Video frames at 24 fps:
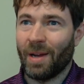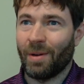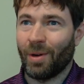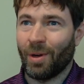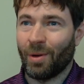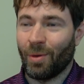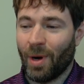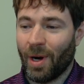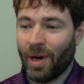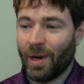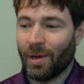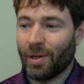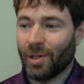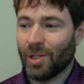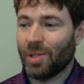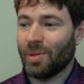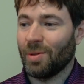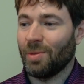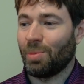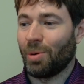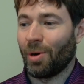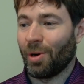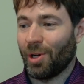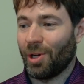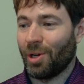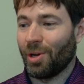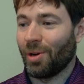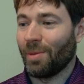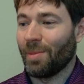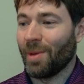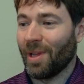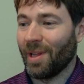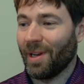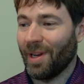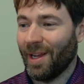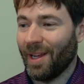It requires
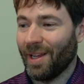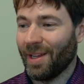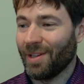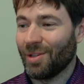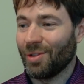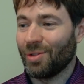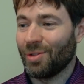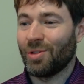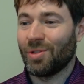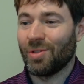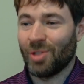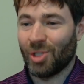procurement and